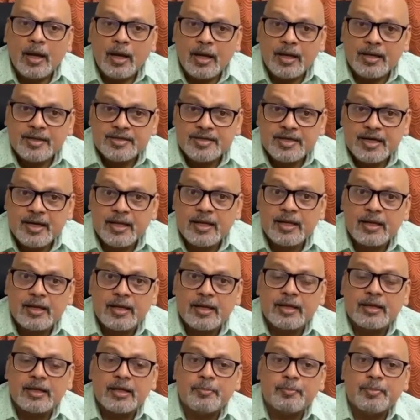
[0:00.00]

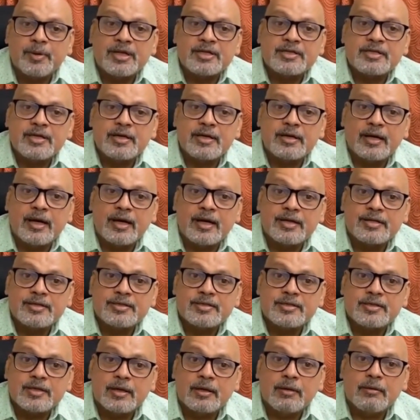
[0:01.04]
suddenly the person
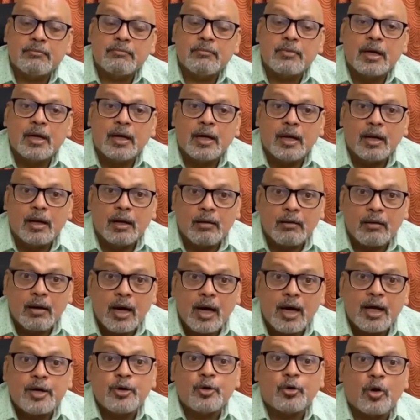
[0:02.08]
gets
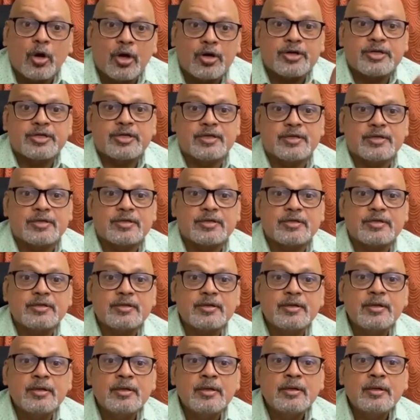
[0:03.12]
unconscious
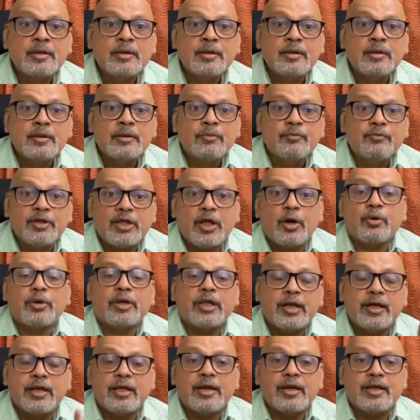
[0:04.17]
without
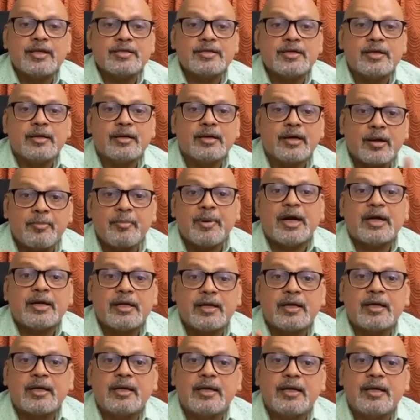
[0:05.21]
any reason.
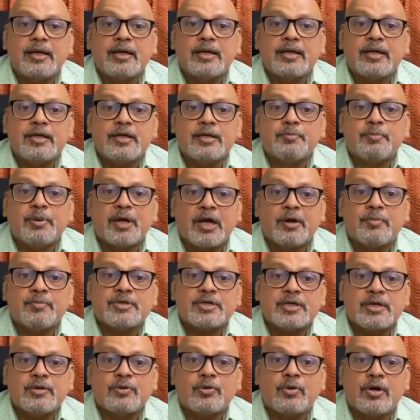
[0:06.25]
Dramatically he becomes
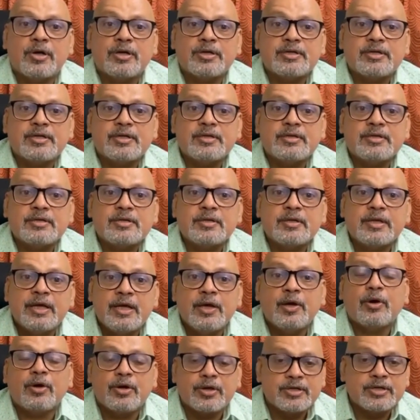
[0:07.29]
unconscious, he
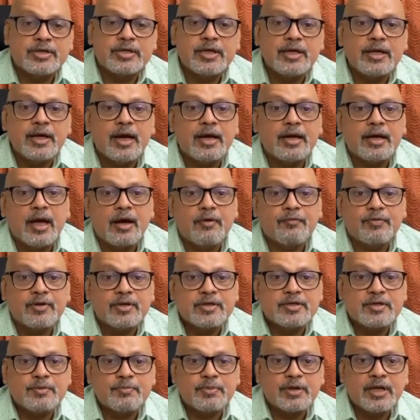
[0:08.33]
or she, and after
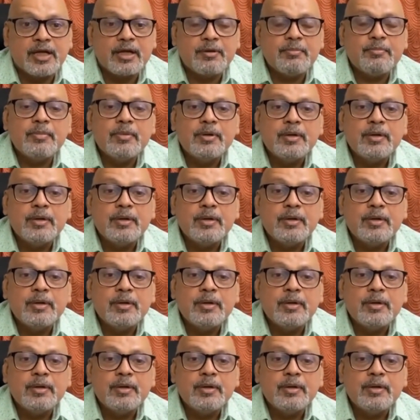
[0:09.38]
some time